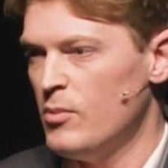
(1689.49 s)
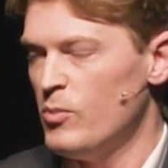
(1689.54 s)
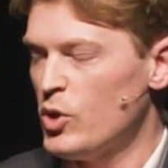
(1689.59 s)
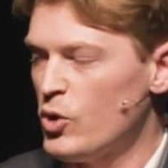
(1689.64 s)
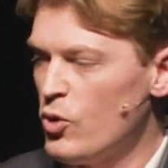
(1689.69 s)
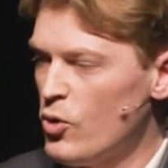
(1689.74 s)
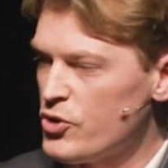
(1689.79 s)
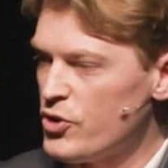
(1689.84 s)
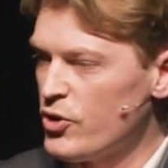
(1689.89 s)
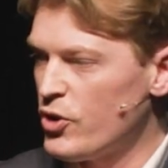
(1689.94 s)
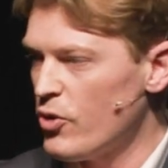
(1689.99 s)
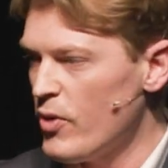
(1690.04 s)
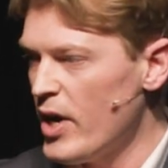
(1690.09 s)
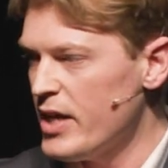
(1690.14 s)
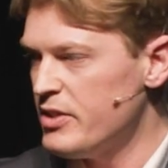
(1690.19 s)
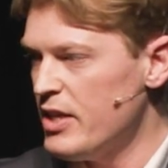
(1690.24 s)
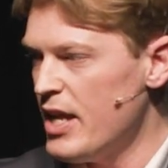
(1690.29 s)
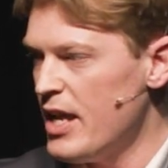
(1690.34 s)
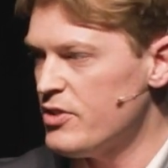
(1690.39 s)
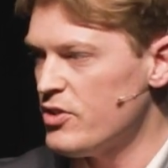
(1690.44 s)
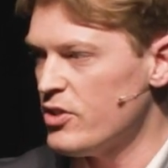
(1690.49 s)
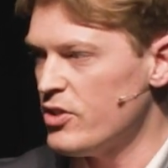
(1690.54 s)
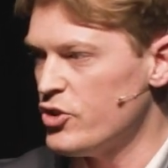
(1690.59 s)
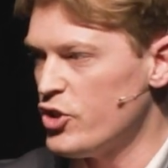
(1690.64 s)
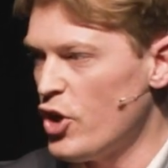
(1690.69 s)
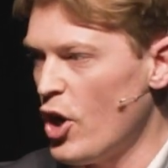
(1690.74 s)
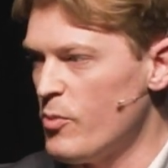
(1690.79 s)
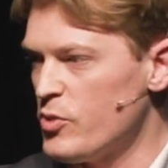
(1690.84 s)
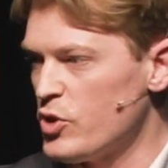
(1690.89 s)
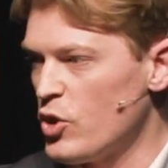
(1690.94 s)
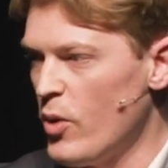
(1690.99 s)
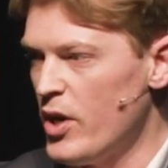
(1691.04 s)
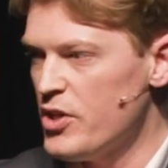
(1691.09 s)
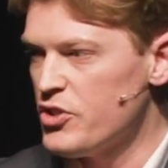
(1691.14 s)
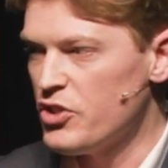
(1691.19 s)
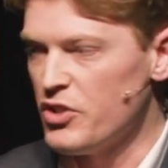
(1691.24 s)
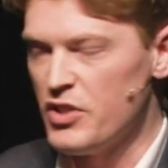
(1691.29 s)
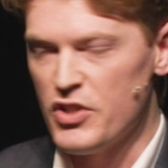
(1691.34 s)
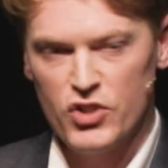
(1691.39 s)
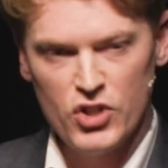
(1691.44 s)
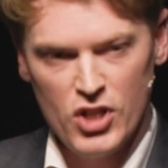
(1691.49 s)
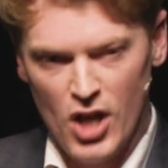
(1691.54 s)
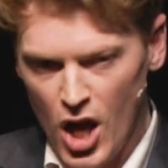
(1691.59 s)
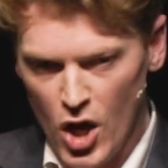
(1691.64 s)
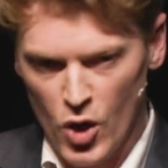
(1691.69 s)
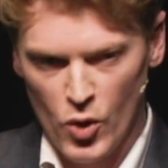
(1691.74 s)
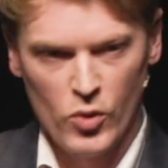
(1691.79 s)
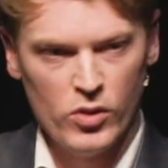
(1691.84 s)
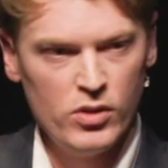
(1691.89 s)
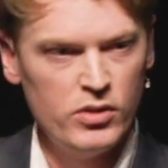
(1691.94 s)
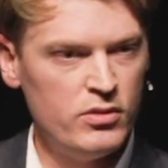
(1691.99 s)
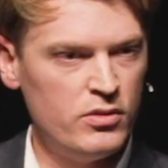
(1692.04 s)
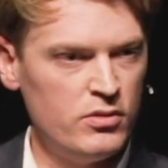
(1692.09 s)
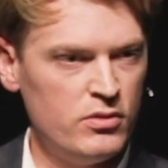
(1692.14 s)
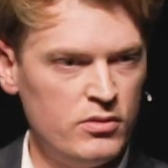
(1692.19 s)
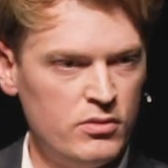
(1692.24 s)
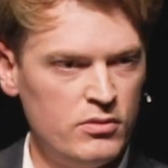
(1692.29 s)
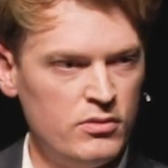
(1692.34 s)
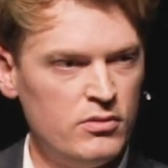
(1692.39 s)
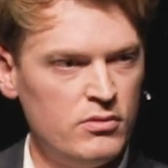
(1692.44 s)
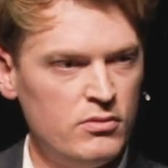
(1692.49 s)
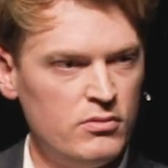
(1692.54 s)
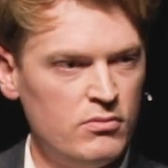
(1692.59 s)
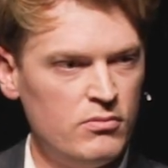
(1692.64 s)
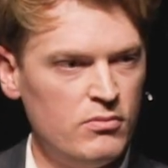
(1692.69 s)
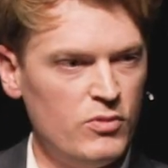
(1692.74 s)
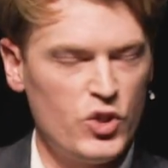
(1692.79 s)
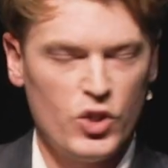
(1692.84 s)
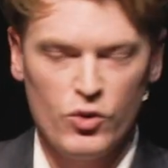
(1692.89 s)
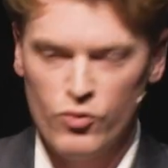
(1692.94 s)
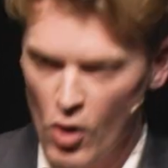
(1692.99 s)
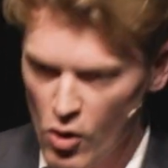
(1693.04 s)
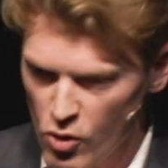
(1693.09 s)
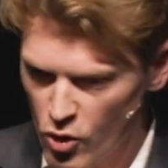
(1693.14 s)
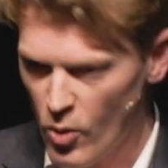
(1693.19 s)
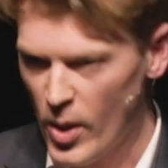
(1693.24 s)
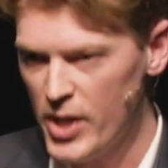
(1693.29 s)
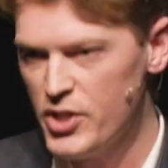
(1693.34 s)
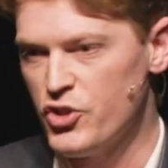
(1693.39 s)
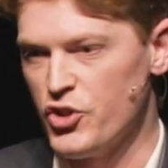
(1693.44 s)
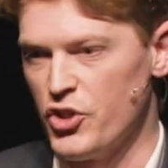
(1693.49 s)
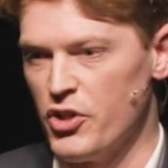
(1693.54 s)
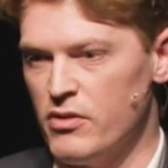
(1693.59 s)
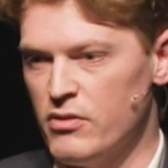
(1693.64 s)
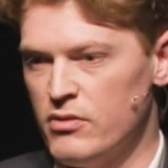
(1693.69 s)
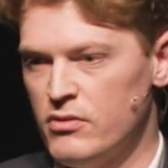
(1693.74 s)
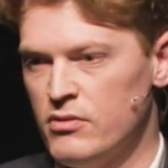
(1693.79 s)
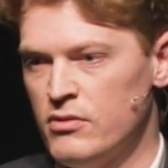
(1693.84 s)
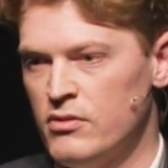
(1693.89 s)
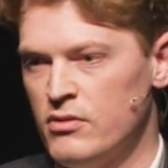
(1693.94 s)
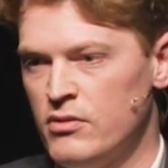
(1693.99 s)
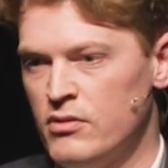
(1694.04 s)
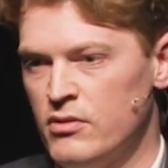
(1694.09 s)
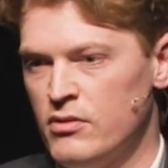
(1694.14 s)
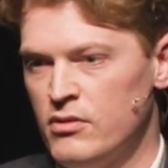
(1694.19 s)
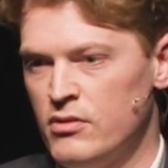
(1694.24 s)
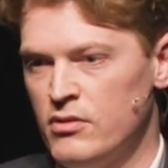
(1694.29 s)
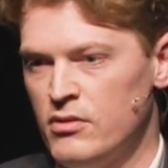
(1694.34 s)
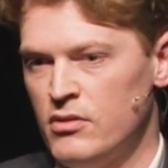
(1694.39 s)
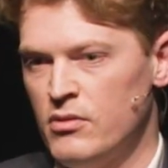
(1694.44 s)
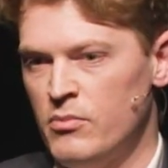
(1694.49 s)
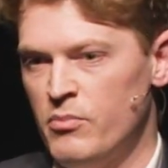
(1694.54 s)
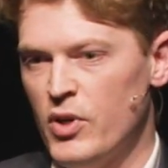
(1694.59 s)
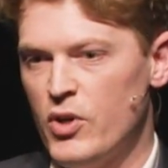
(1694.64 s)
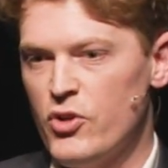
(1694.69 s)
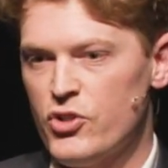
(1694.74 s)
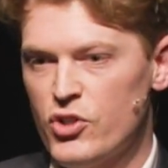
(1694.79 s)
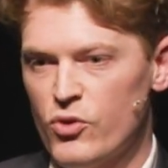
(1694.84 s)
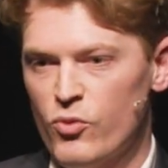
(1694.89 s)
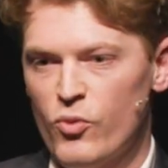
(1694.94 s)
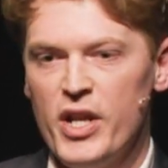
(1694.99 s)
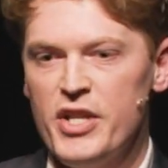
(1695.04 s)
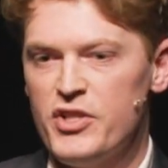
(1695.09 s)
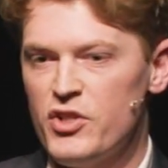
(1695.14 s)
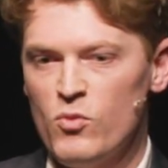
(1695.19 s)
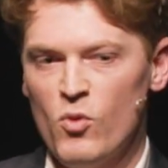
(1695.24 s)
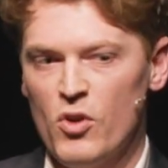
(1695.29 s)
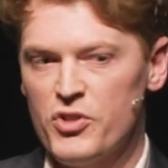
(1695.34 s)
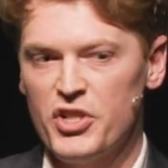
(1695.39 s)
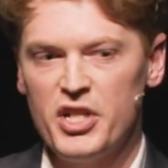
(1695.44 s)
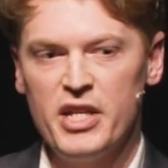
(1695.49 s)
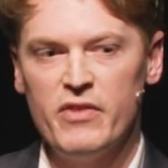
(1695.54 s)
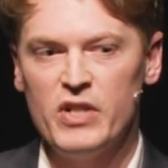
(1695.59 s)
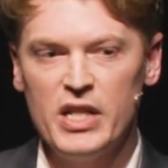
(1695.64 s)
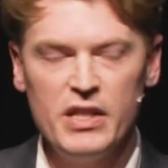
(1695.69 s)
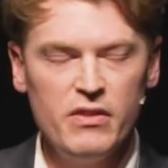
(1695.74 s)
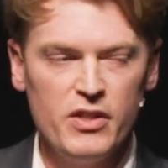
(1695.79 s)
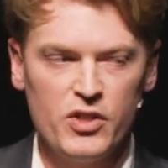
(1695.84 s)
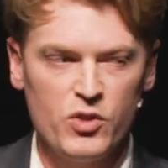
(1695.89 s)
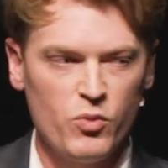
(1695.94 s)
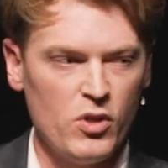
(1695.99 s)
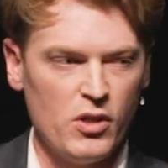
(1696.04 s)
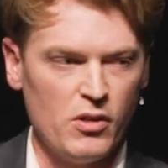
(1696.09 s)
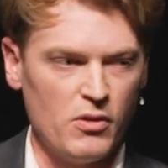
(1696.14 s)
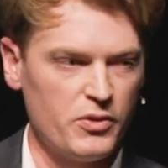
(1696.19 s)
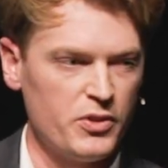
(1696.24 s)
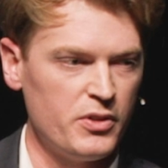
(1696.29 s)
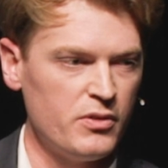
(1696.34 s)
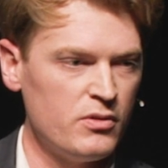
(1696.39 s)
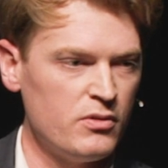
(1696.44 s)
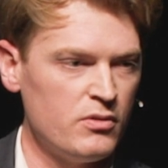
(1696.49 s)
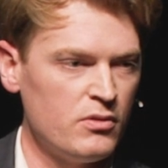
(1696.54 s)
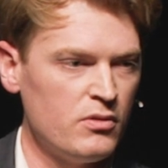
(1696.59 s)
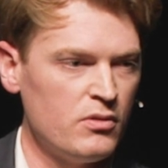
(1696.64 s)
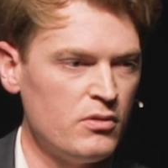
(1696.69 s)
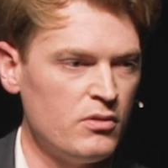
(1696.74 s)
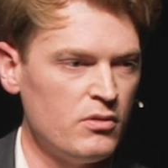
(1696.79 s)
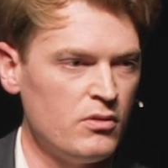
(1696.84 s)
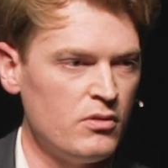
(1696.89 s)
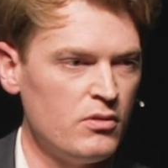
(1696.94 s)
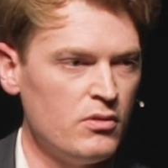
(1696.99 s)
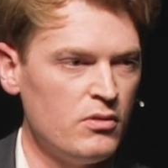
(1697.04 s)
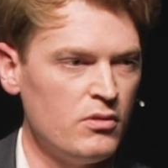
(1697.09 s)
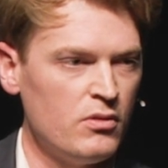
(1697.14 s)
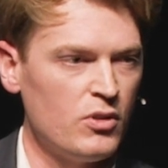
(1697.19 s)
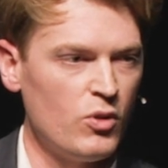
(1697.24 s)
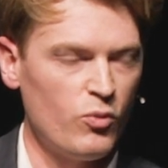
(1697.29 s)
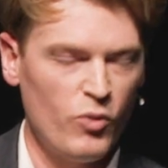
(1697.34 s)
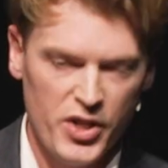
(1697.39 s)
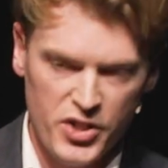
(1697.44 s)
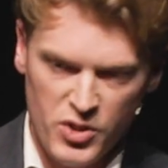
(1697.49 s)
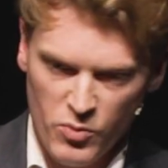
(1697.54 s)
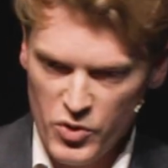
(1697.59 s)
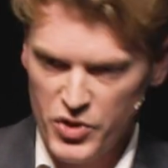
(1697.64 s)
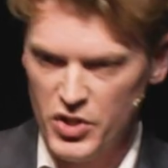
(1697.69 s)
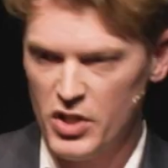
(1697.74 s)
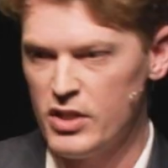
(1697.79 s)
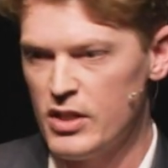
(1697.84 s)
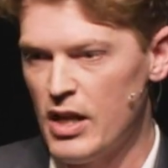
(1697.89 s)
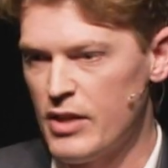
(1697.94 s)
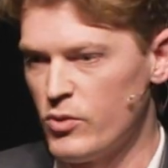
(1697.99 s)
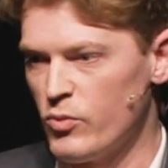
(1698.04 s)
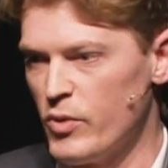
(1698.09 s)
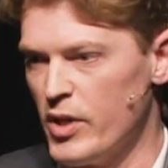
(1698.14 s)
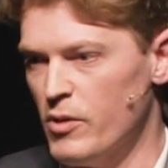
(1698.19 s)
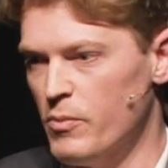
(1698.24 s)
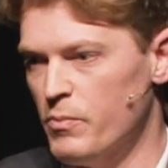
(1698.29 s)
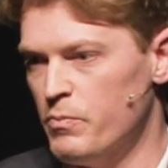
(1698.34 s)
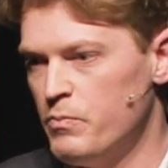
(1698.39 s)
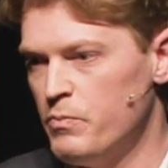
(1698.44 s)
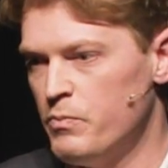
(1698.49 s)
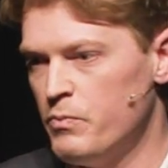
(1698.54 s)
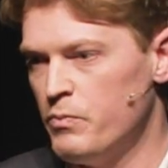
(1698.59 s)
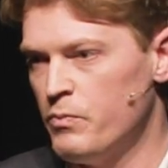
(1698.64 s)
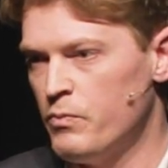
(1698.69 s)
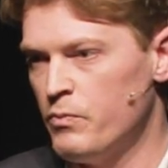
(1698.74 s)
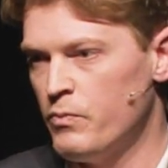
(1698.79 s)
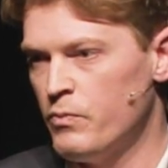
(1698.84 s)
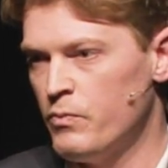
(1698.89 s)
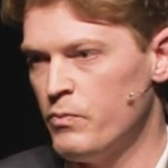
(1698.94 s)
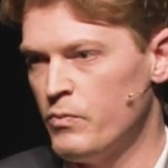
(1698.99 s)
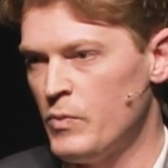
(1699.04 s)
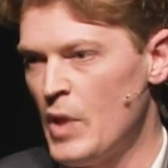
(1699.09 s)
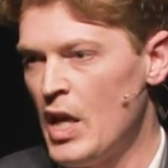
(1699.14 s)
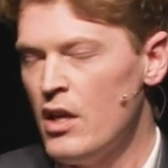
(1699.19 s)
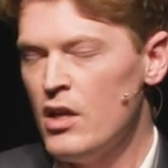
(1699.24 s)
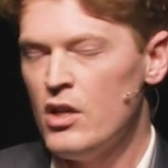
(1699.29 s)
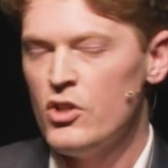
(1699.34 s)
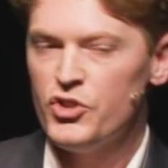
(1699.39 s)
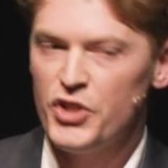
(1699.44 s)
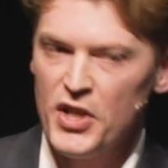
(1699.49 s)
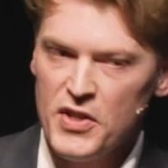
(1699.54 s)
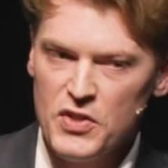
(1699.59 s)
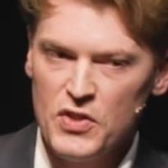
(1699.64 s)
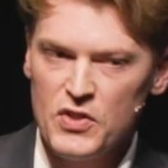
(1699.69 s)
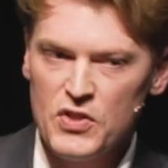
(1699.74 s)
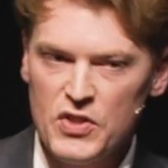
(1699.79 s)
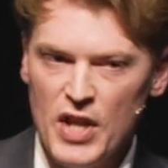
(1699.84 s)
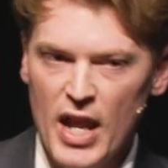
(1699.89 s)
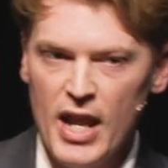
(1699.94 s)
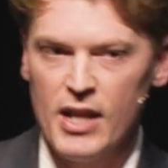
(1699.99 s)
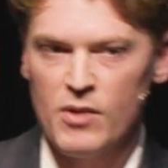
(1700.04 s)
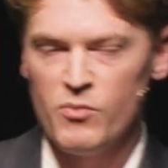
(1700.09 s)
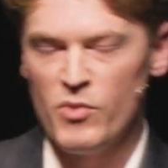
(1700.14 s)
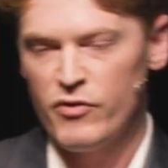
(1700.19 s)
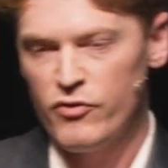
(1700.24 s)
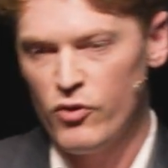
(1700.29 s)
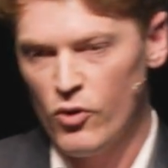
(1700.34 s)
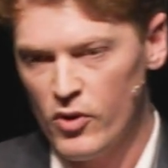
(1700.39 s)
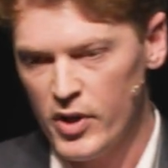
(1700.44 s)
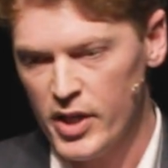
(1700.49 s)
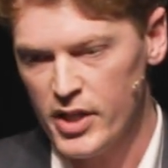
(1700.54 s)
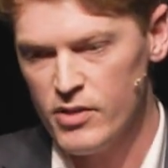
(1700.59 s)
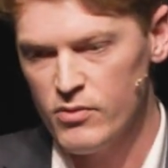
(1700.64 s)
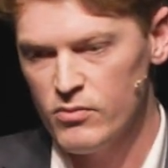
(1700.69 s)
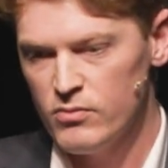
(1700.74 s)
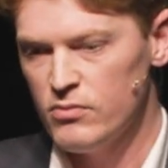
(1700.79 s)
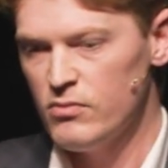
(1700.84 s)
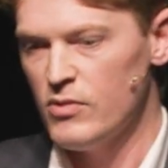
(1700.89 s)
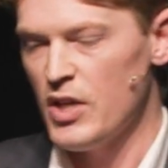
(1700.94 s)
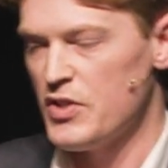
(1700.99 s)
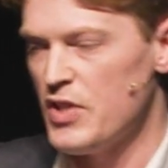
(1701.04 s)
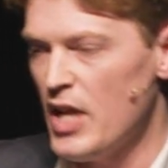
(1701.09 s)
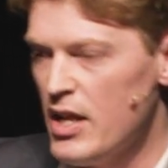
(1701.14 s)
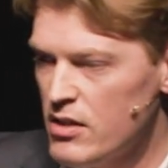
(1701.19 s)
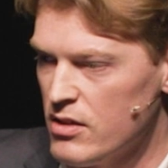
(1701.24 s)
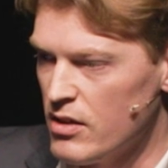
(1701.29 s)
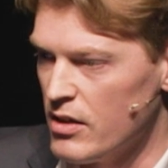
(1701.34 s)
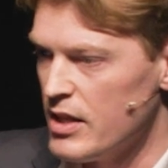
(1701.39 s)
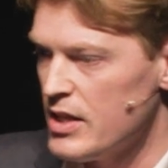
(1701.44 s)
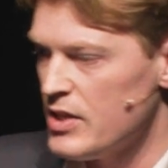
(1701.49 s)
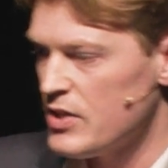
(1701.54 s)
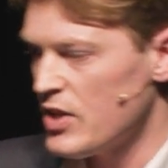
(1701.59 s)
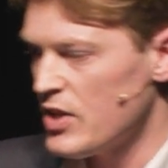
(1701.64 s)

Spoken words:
Of course, the correct answer to Job's question is no. It's the wrong question. Because the reason wasn't even in this world. The reason was in another realm. Jesus said before he ascended, he